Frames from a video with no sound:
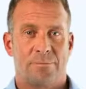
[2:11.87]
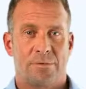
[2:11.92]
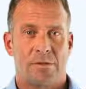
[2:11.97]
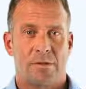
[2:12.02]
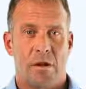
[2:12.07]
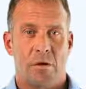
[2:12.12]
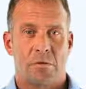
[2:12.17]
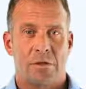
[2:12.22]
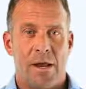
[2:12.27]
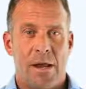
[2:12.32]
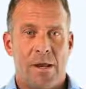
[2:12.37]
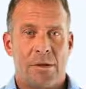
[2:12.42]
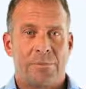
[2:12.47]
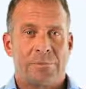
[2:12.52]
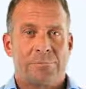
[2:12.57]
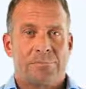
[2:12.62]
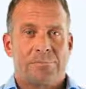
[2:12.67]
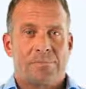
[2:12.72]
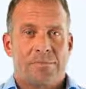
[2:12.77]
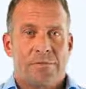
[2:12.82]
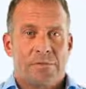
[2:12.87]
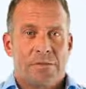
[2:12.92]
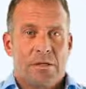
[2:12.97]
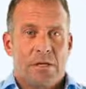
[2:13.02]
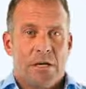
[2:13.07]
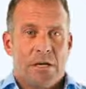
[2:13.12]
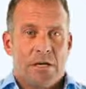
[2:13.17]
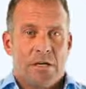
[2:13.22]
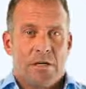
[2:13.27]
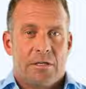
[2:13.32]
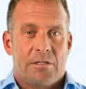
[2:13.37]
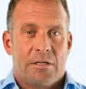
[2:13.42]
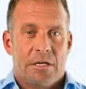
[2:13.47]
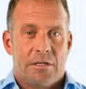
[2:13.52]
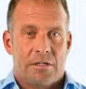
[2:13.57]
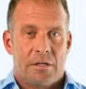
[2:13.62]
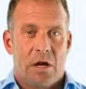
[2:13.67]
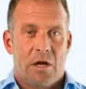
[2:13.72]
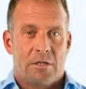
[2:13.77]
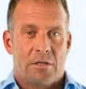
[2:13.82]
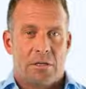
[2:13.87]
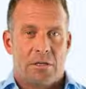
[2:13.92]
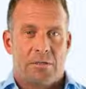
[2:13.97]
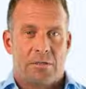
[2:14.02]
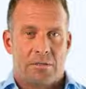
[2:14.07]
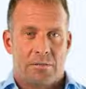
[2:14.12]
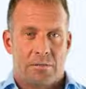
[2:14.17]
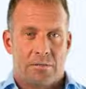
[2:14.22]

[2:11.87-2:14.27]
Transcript: Okay, let's get started.